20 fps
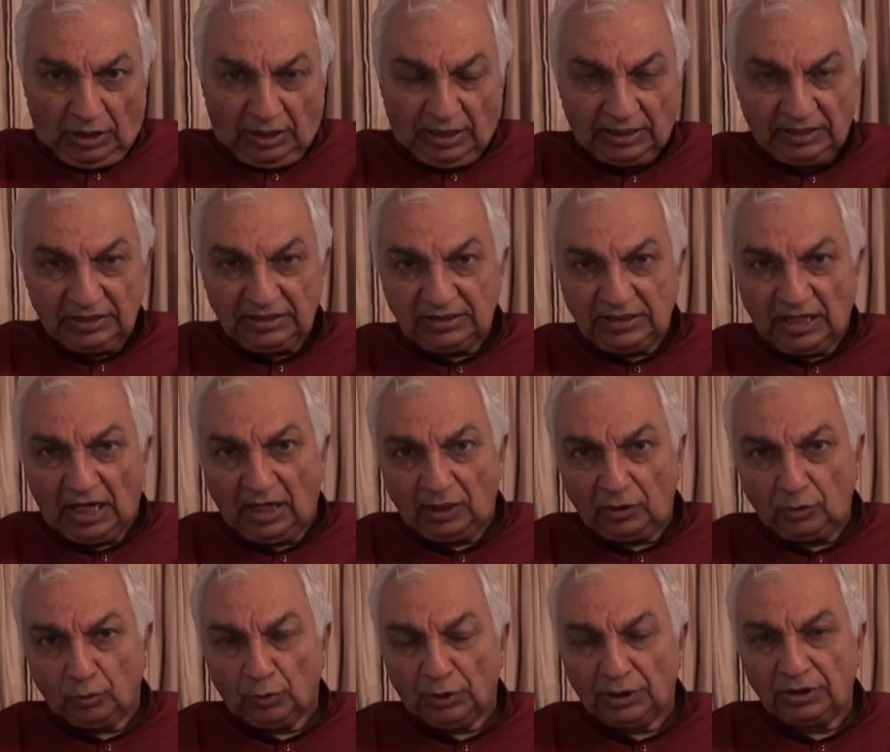Let us
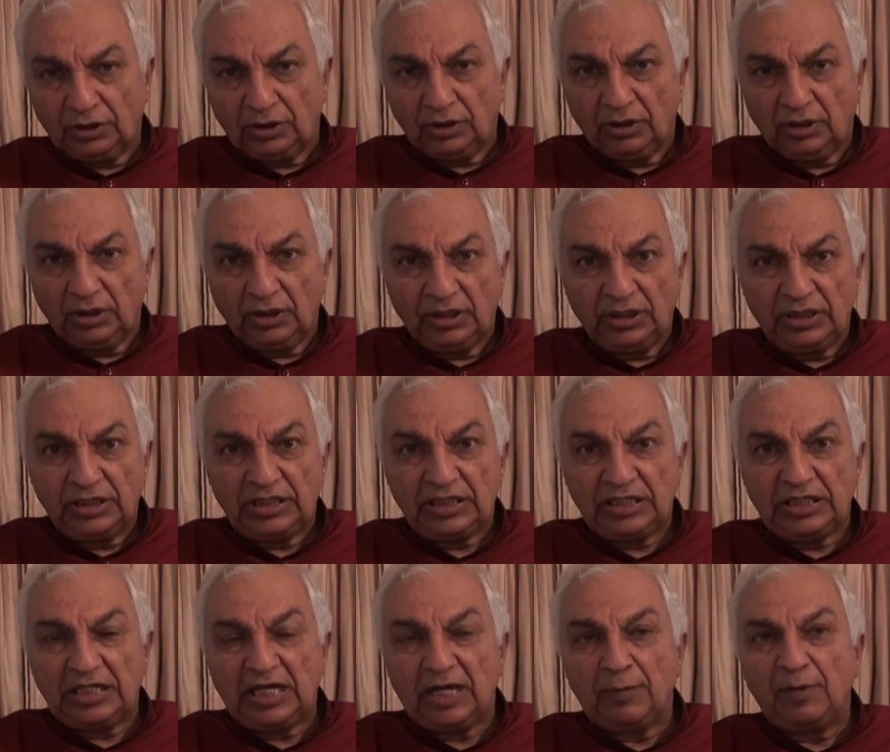start with
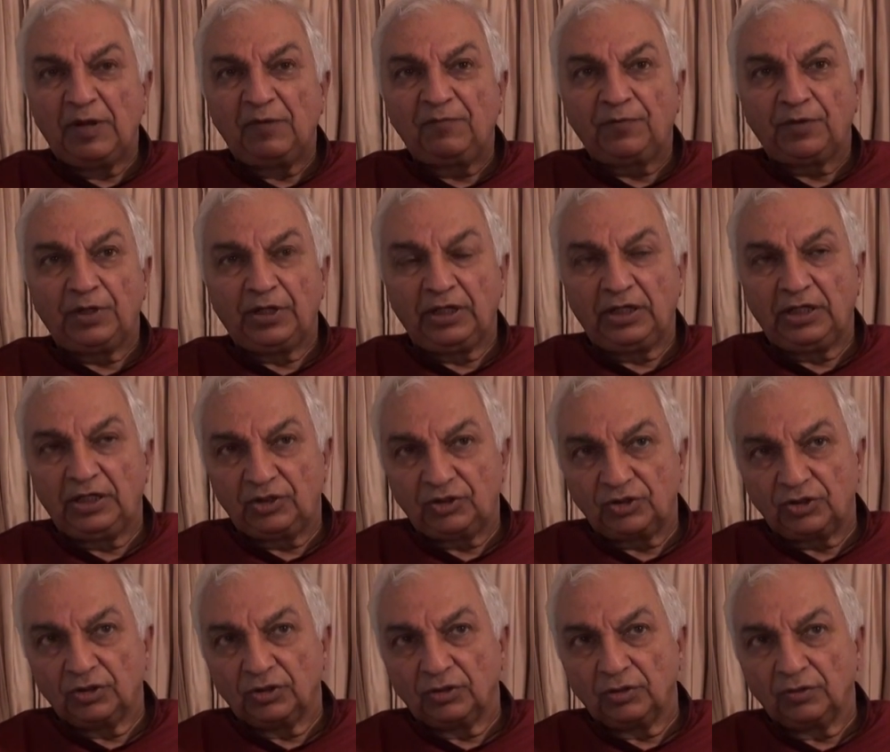EMF
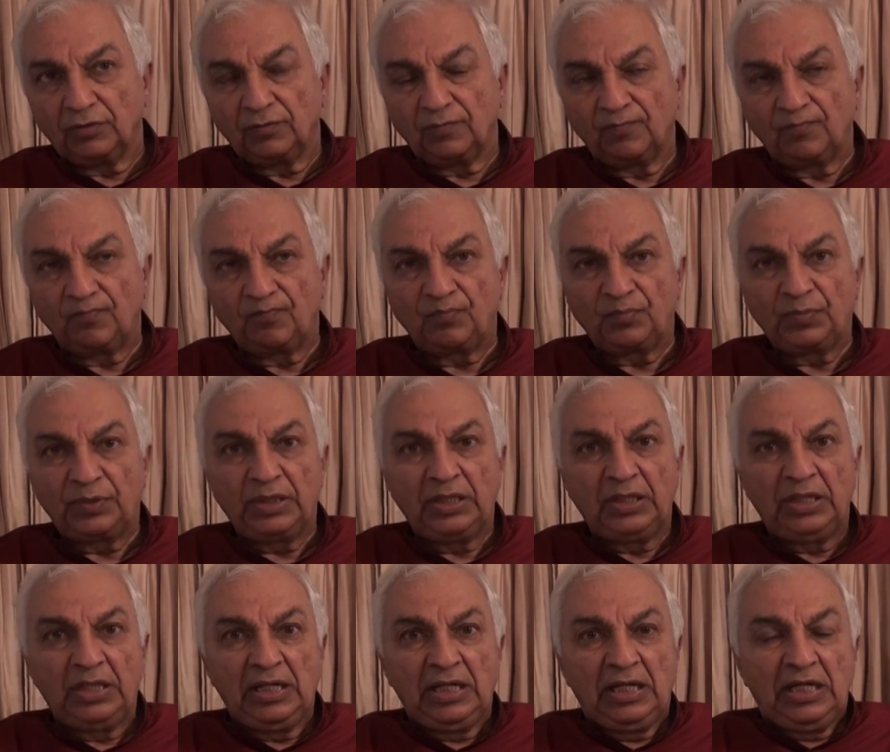radiation.
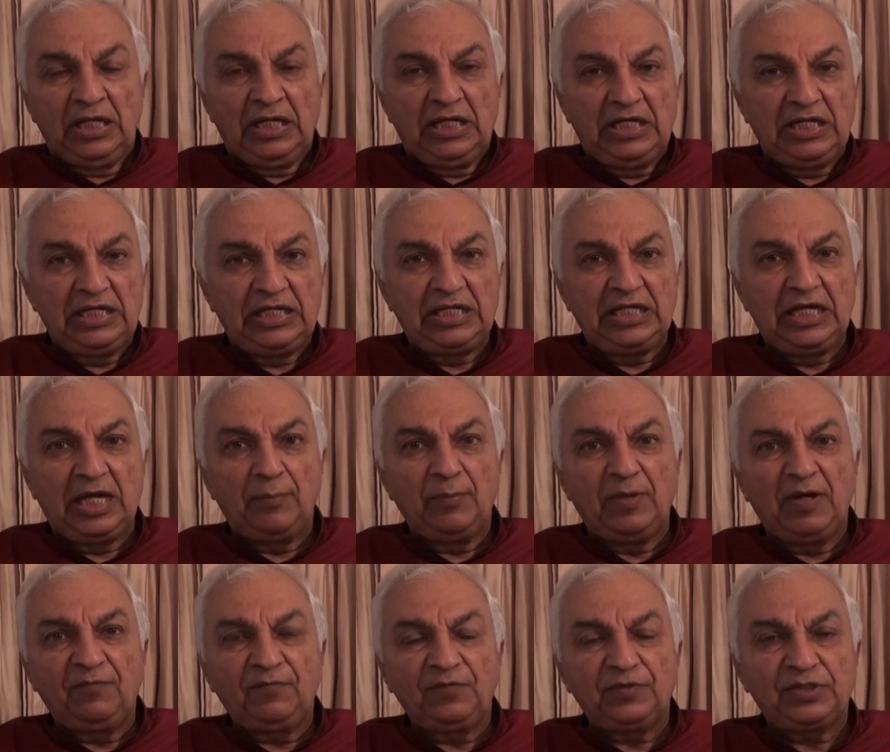
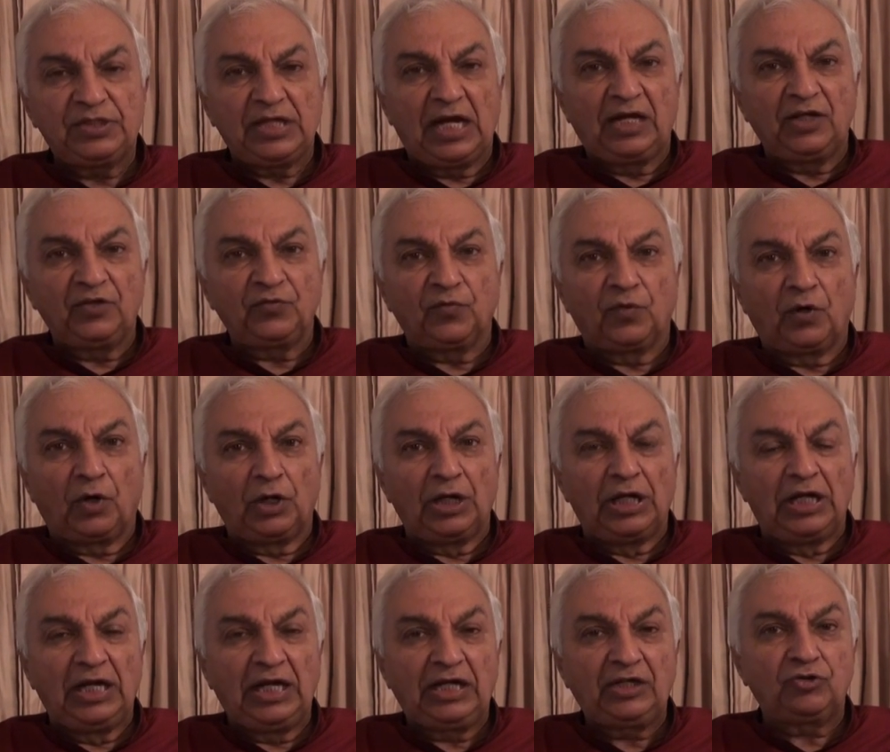EMF stands
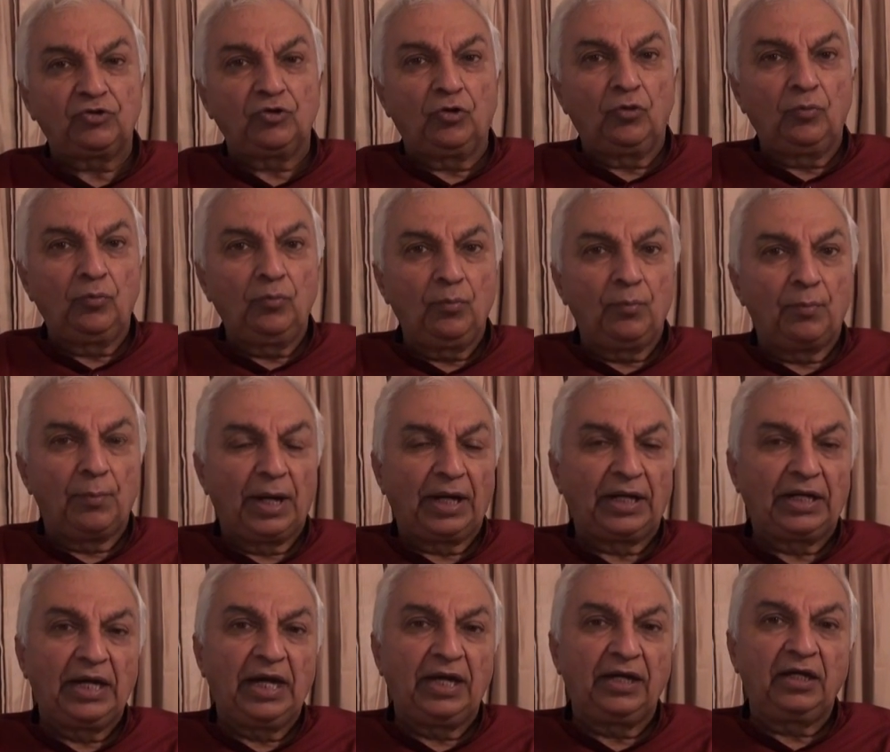for
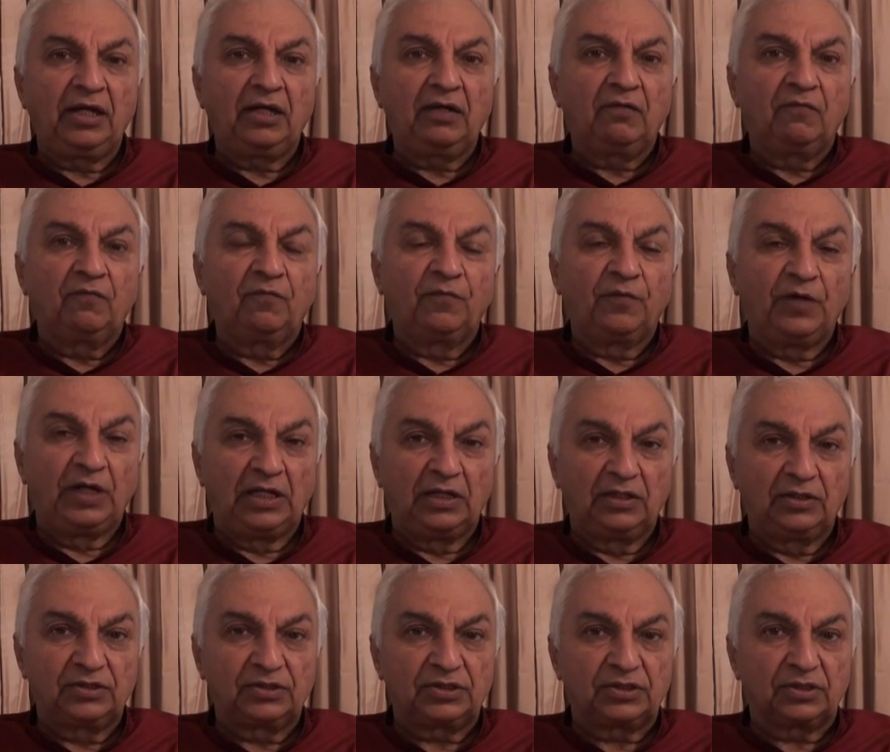electromagnetic
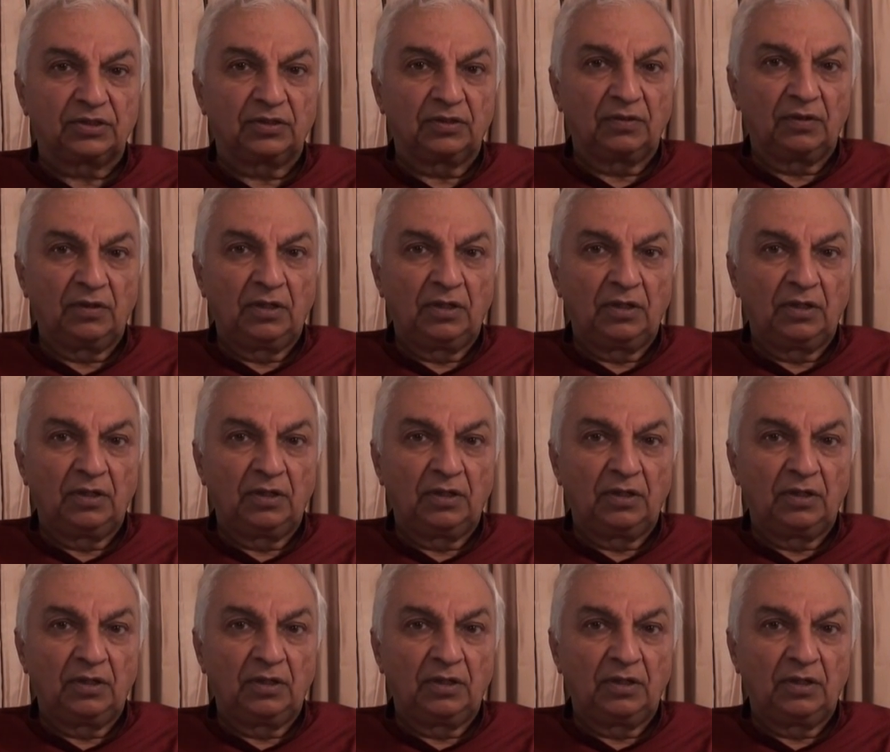fields,